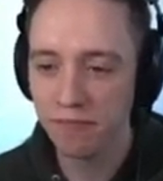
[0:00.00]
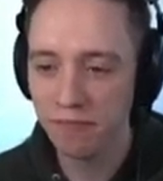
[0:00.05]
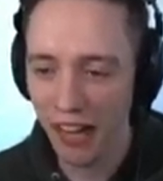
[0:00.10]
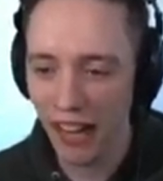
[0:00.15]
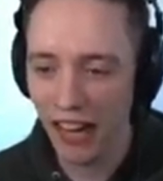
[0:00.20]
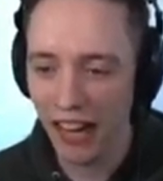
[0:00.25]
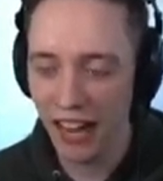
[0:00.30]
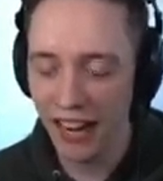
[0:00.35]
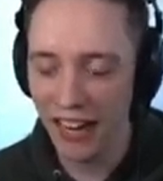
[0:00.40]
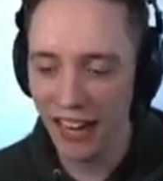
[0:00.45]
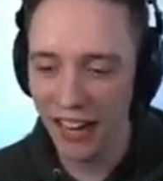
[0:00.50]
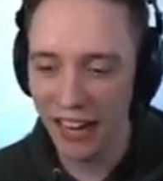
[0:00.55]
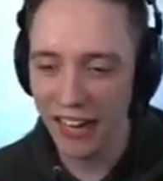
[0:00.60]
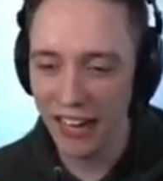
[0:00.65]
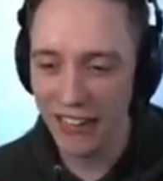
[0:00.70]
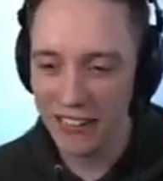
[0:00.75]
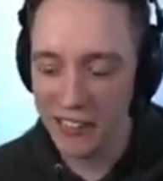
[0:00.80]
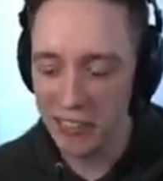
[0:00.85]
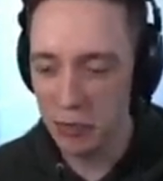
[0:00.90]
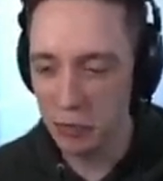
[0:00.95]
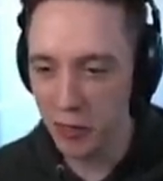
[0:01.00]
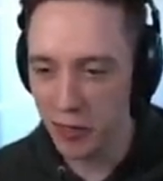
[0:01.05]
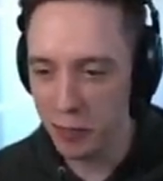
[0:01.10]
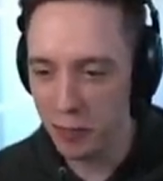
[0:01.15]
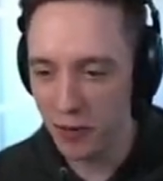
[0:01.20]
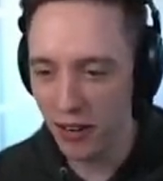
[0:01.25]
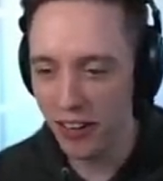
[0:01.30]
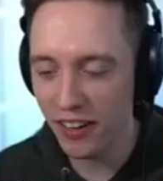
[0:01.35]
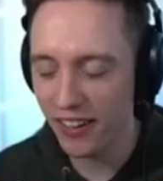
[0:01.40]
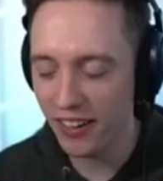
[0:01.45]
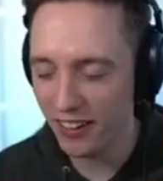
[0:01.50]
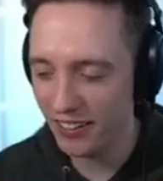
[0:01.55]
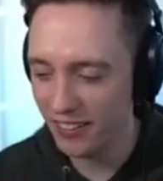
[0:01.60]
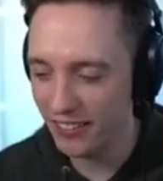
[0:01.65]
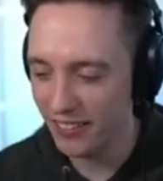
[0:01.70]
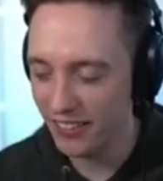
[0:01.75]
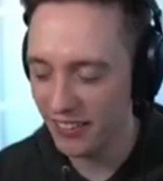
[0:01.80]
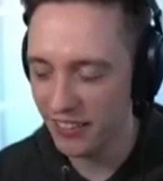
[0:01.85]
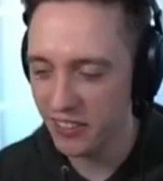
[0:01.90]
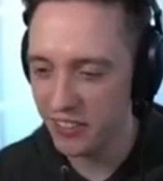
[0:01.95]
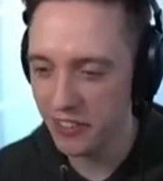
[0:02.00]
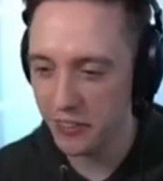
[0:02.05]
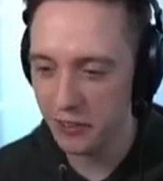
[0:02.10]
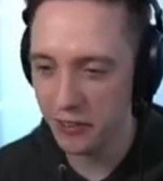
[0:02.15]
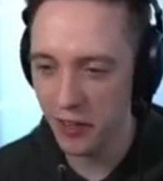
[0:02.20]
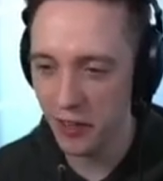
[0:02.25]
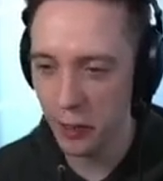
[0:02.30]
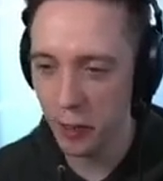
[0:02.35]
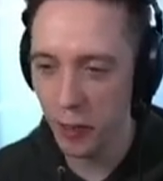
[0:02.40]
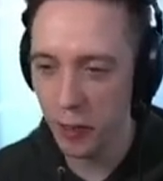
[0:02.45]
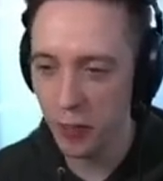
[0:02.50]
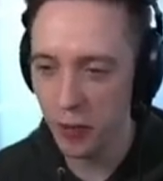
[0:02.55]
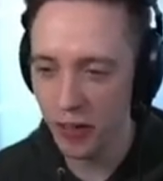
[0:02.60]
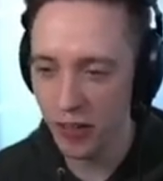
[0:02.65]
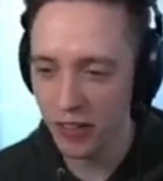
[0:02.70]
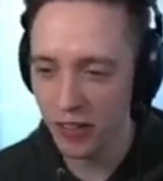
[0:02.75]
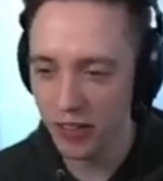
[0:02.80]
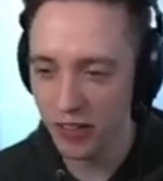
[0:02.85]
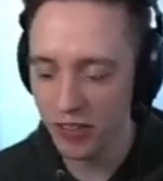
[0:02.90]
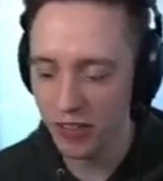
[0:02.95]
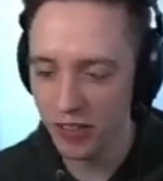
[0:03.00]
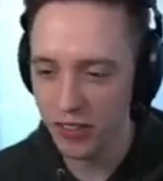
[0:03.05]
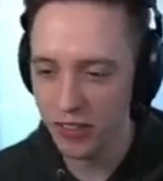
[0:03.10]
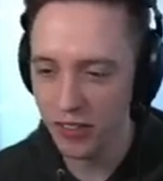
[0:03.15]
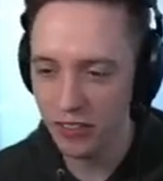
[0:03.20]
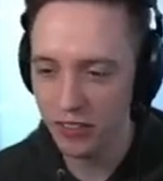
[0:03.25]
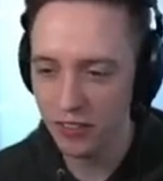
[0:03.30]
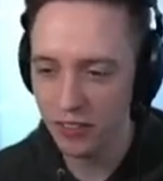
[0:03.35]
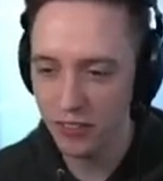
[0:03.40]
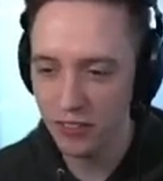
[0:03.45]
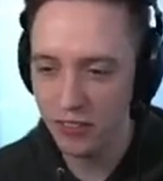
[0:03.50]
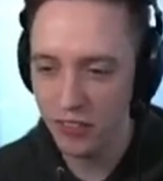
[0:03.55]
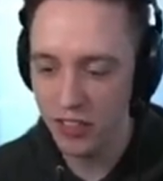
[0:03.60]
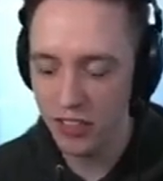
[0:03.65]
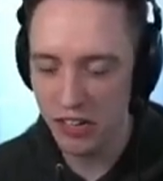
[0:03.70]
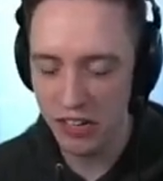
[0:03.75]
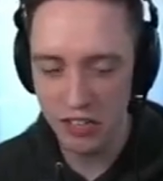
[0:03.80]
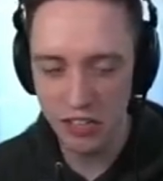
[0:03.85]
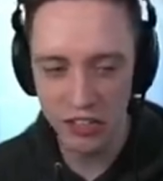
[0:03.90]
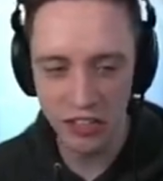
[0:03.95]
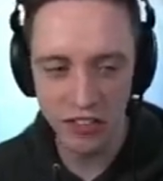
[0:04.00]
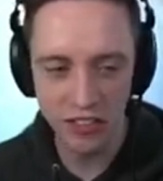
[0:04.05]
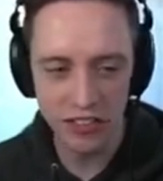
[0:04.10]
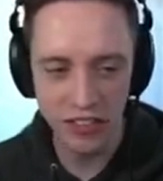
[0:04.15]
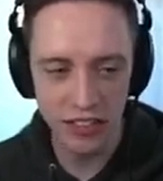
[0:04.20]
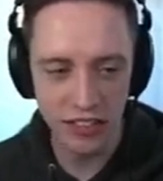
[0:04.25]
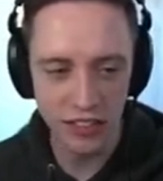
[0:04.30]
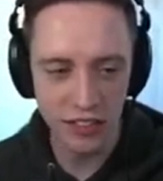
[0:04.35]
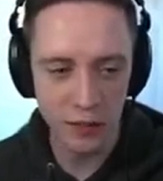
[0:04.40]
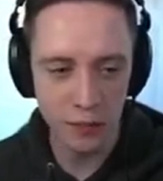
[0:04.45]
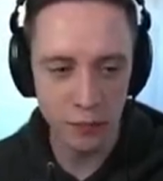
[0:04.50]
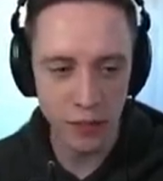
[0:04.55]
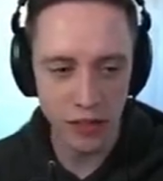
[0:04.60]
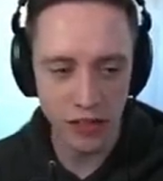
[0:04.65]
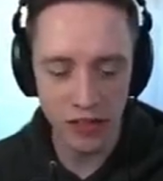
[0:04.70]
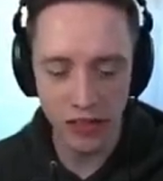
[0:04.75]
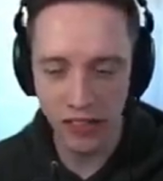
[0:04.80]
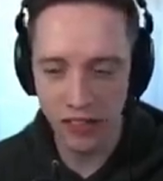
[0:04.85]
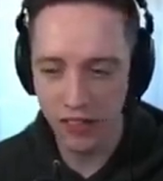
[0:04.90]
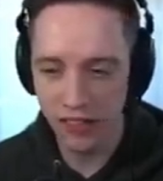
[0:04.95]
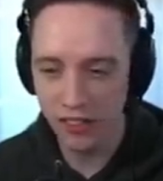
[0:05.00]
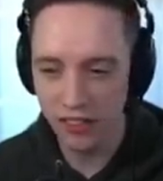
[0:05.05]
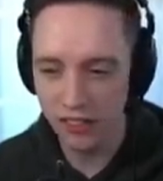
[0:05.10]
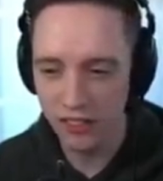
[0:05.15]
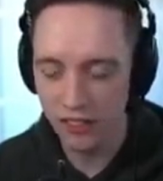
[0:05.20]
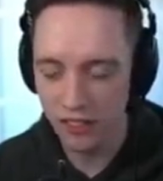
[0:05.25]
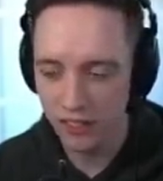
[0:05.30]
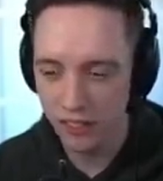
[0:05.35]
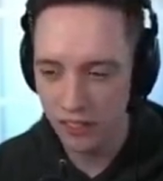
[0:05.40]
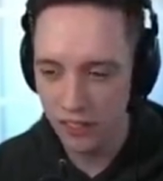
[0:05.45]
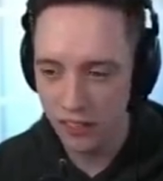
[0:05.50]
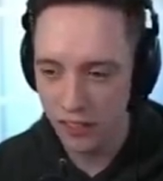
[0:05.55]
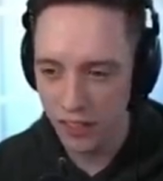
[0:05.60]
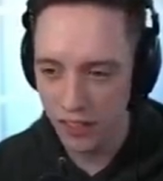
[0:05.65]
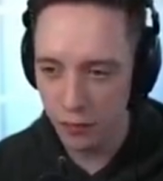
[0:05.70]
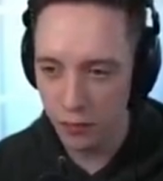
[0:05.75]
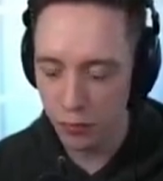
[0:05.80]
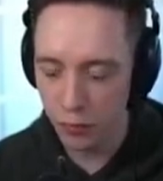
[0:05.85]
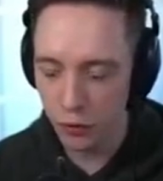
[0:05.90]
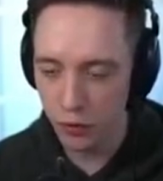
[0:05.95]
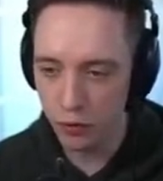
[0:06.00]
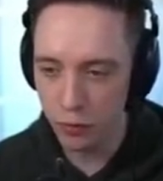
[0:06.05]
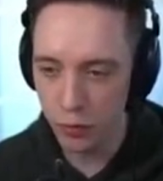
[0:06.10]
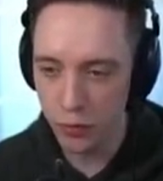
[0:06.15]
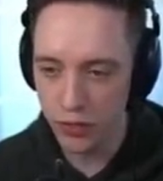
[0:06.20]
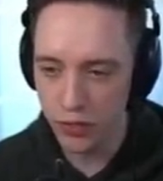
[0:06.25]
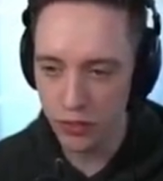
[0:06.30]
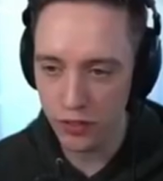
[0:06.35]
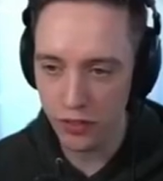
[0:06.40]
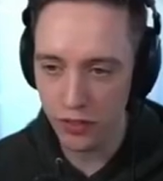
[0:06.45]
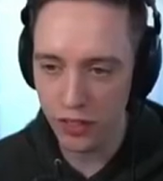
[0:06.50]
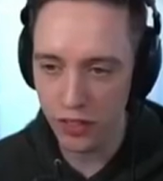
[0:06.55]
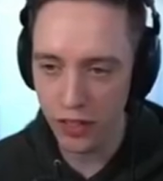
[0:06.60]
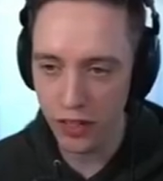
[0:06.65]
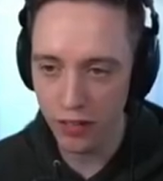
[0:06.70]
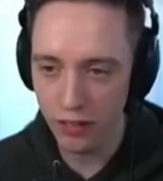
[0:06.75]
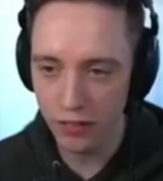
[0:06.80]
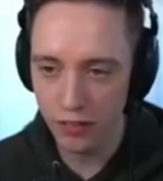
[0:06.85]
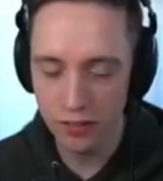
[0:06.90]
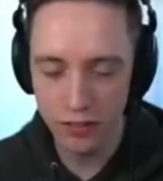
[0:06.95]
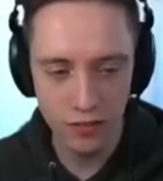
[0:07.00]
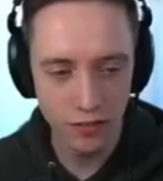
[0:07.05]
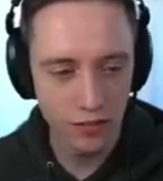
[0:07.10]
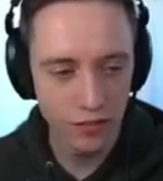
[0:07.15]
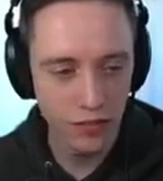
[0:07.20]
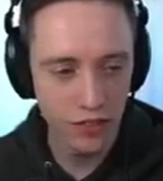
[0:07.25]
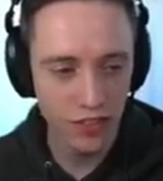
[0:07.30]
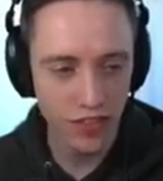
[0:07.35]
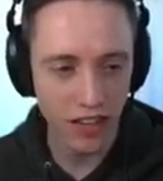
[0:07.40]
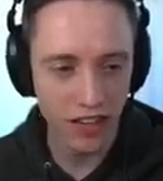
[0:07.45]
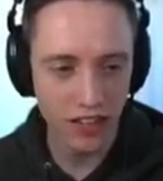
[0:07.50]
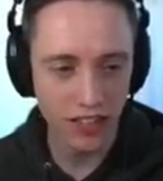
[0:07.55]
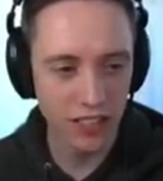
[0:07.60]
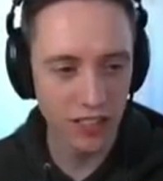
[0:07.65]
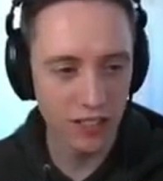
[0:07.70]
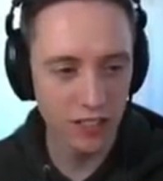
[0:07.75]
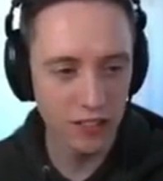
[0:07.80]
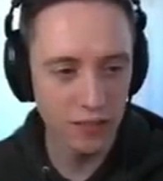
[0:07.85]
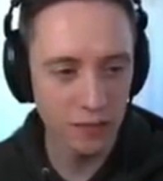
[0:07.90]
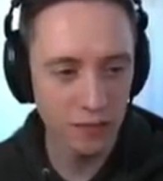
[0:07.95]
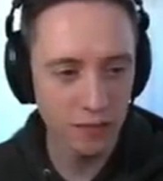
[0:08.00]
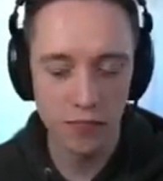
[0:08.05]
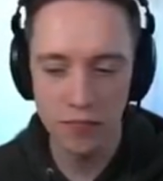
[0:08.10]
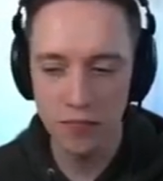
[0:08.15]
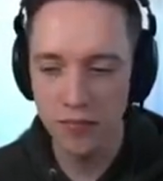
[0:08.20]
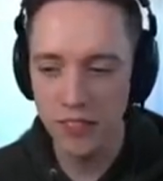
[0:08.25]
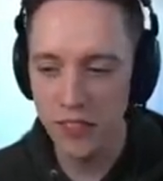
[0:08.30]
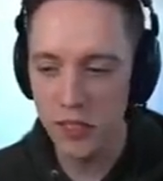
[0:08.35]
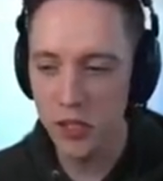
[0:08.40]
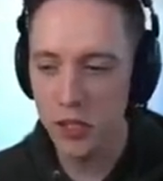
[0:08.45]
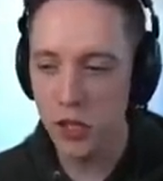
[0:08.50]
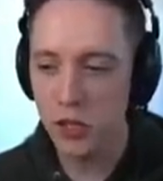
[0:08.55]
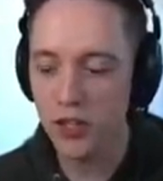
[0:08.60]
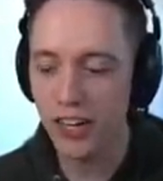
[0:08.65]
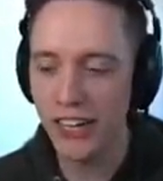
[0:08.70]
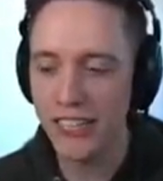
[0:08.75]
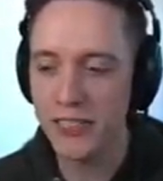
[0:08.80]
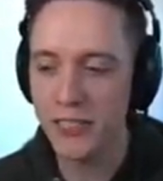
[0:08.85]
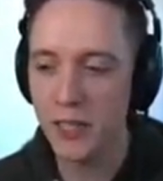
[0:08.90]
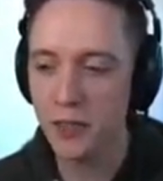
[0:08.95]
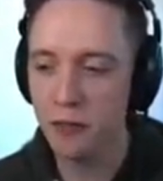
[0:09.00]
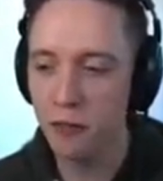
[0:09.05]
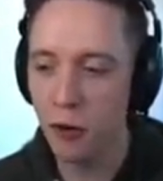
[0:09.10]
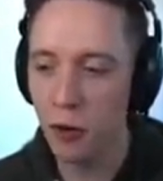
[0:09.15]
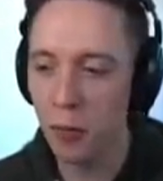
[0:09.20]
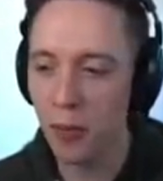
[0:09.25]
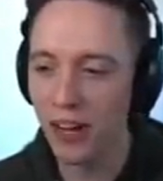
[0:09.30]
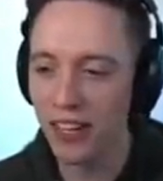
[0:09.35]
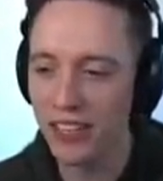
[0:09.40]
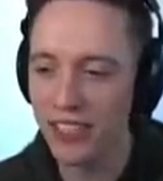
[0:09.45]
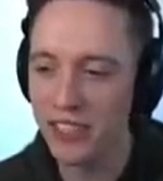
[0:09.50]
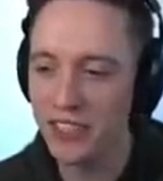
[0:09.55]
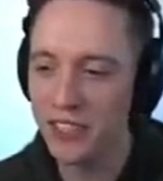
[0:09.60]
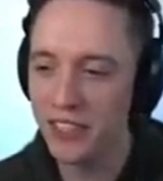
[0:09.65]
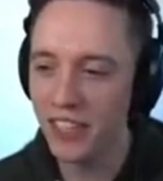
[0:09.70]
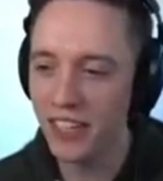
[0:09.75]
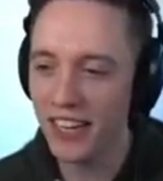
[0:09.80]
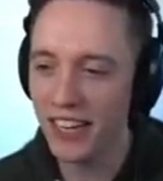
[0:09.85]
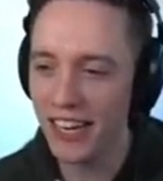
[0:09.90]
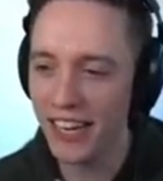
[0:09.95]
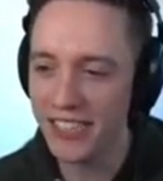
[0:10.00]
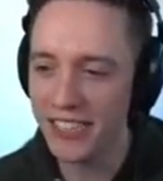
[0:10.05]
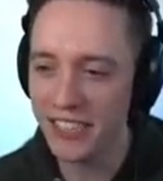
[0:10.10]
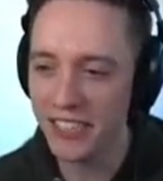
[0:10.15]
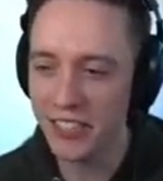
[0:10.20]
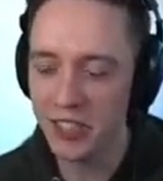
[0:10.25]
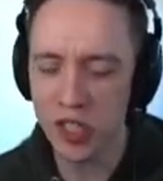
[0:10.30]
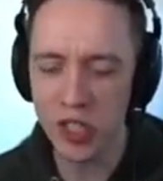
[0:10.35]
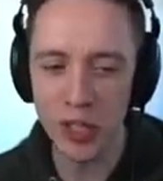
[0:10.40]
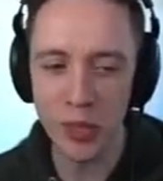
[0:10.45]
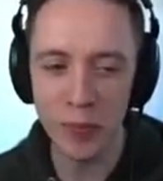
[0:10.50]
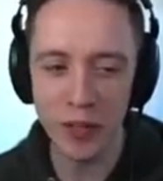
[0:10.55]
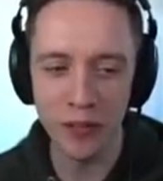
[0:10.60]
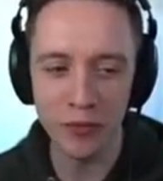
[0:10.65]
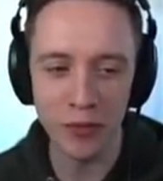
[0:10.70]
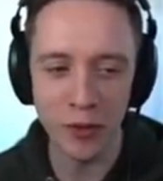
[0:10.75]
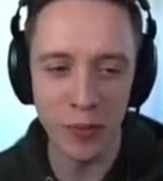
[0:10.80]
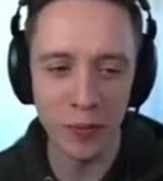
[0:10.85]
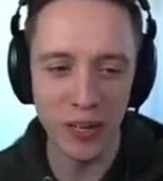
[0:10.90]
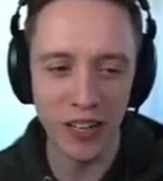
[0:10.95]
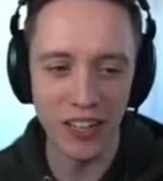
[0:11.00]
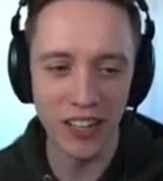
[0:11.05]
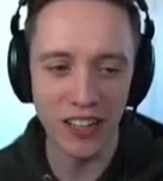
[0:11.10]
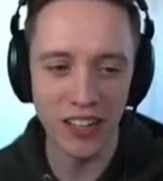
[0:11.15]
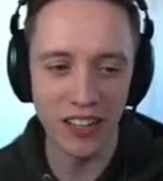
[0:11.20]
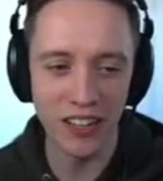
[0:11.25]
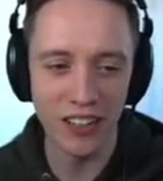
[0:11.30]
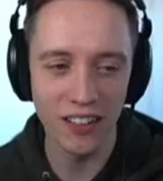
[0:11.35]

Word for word: I, I like it this way, but uh, there's still a lot of people out there that are changing things and making improvements and all that. Which is kind of nice. This is the classic format. This is the classic streaming format, yeah.